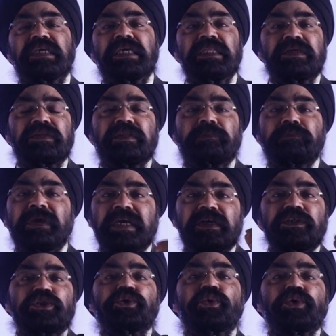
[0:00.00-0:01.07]
either the
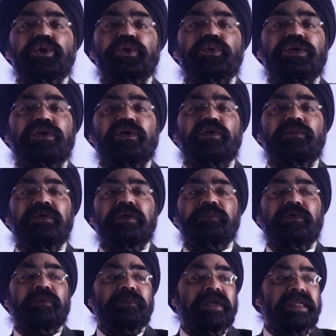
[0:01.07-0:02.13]
parents don't show the document
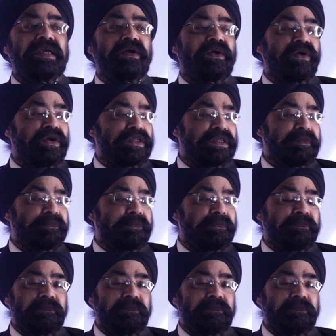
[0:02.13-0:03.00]
properly or the